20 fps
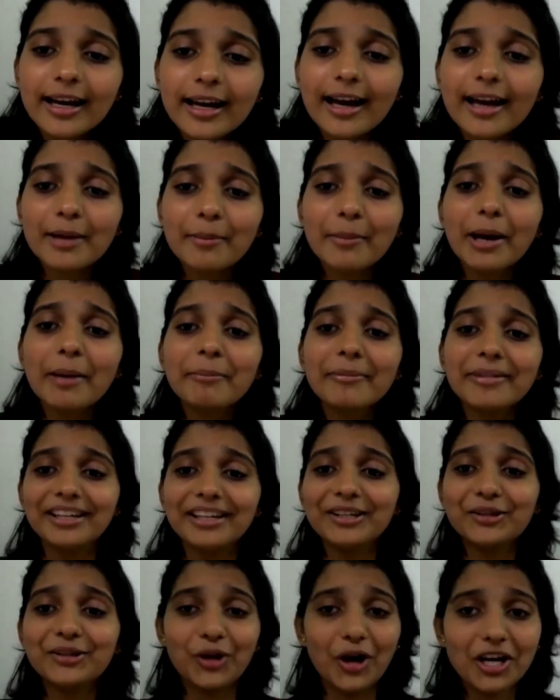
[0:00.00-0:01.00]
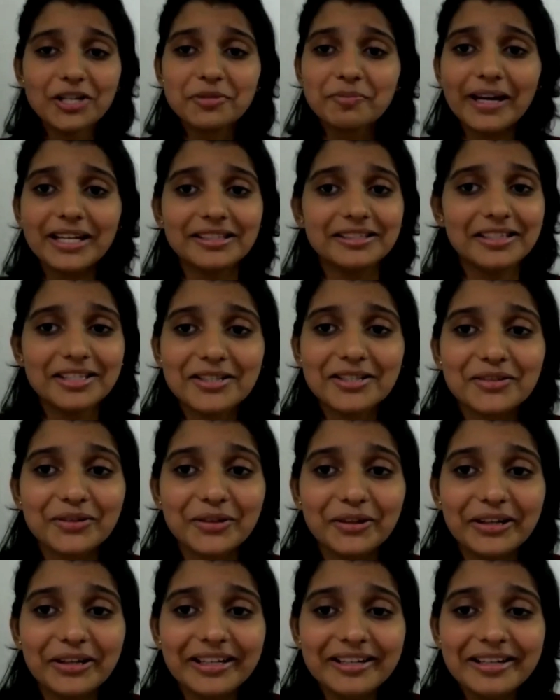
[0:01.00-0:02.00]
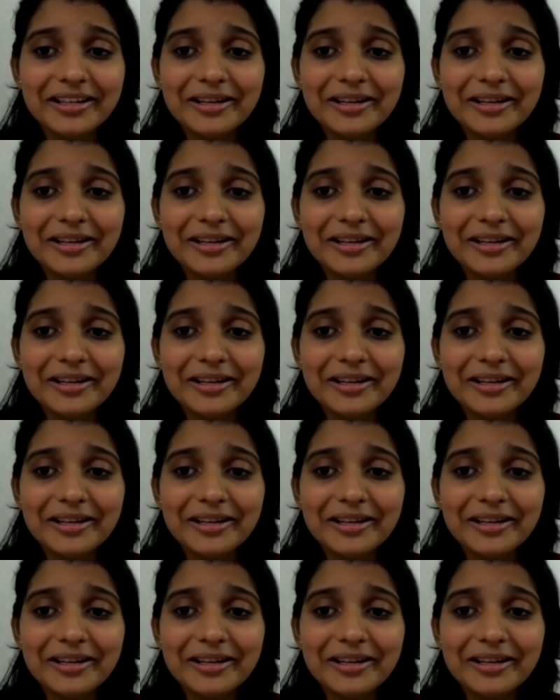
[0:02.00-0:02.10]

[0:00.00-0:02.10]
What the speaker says: I remember you lost by this score